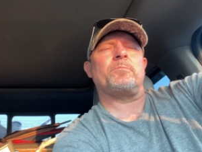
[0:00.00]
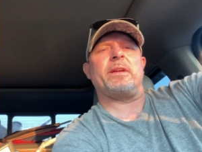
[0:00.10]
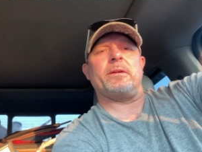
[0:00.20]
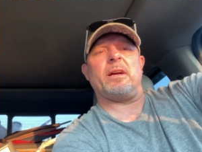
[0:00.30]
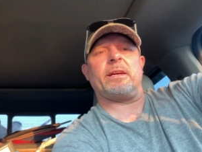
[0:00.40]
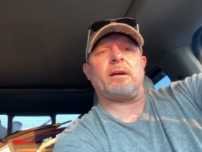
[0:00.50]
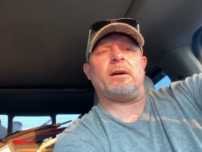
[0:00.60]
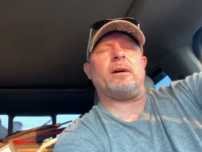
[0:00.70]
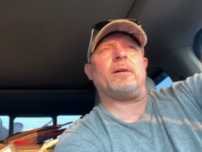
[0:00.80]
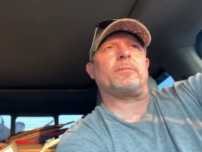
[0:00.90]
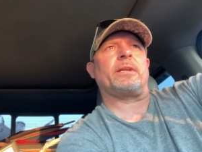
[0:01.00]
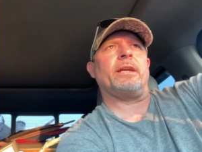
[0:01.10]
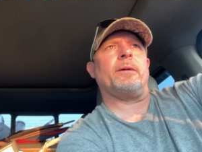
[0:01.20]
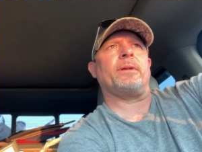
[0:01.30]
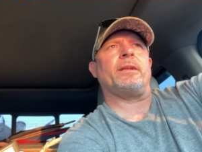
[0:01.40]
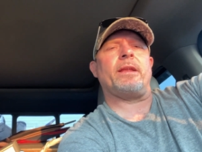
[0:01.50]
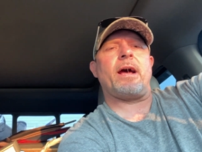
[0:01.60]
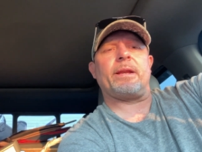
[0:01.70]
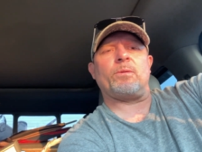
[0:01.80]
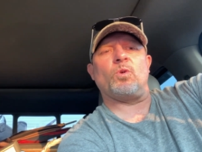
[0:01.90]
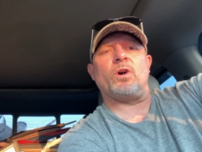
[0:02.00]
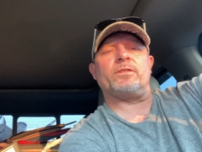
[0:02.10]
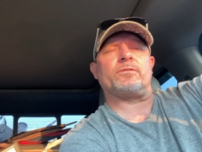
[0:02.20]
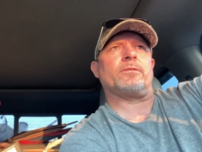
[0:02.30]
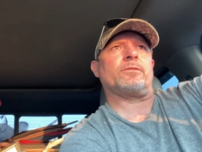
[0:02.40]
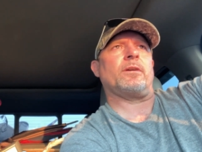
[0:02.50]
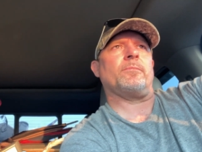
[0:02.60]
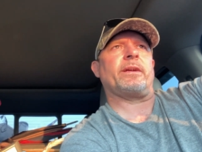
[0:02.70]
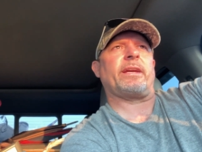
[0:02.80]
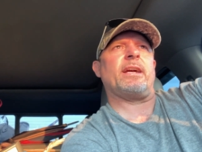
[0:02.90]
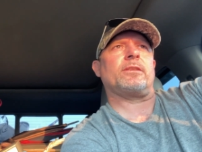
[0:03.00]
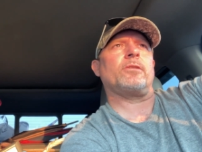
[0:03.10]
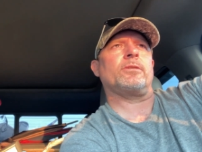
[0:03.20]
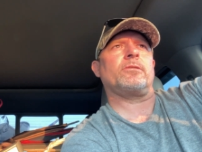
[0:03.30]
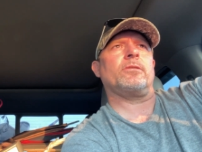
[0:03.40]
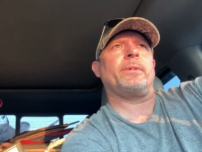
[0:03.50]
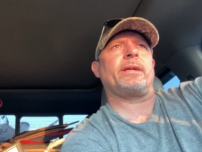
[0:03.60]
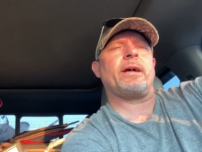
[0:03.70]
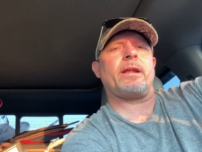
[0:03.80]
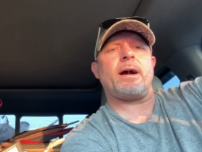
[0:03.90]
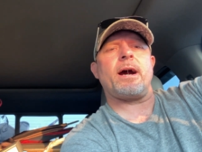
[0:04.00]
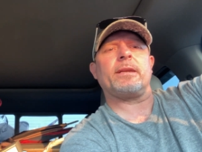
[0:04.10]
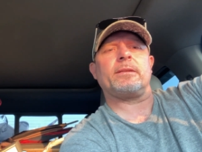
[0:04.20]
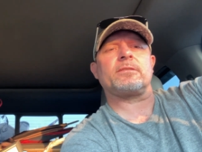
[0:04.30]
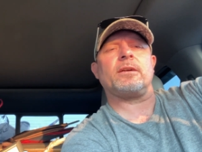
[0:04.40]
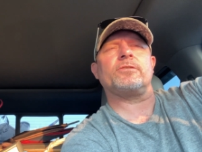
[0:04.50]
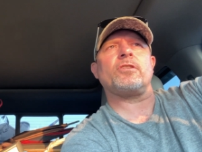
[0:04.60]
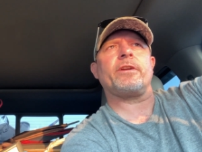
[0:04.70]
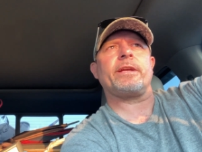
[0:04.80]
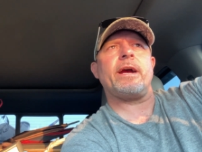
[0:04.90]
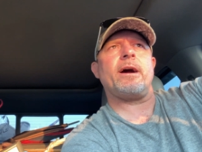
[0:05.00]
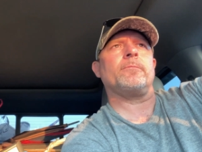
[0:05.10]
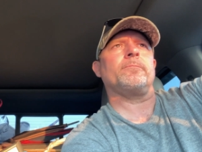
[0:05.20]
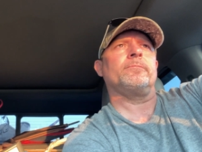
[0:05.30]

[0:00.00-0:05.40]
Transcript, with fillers: to be like uh, get up in the ninety-ones or something like that. So it's gonna be kind of hot. The sun's already out,